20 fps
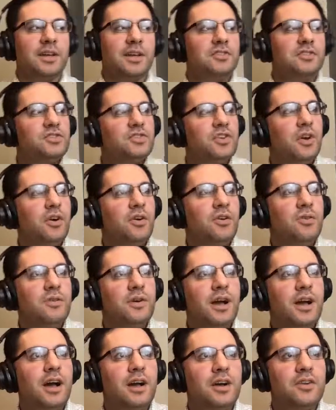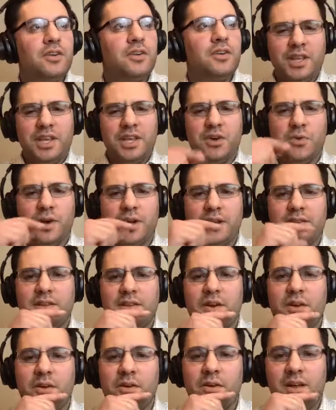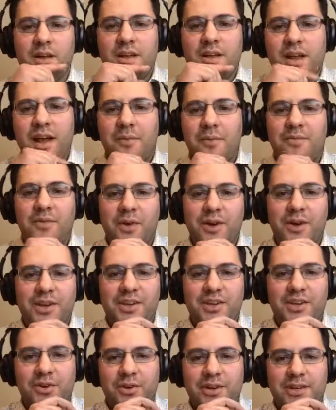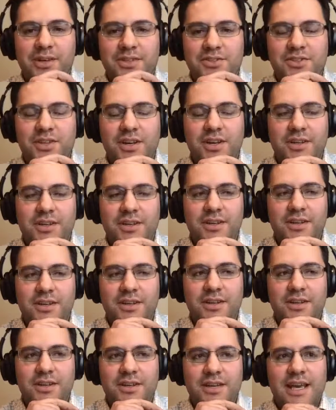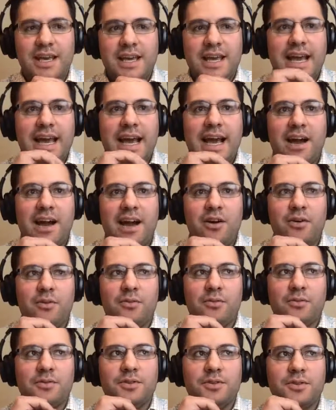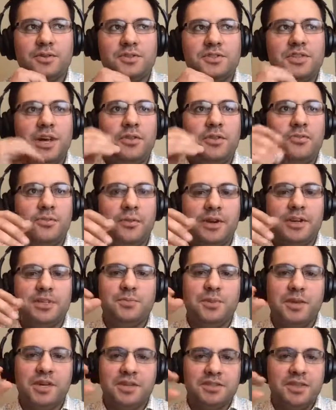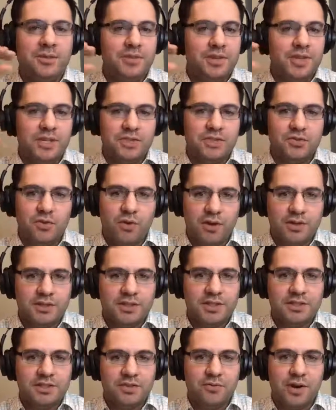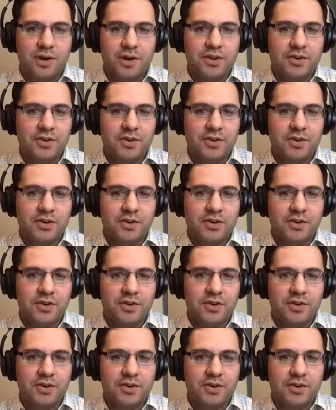So, really quick though, I'm very curious on how your sell-through rate has been because everything's cross-listed, right?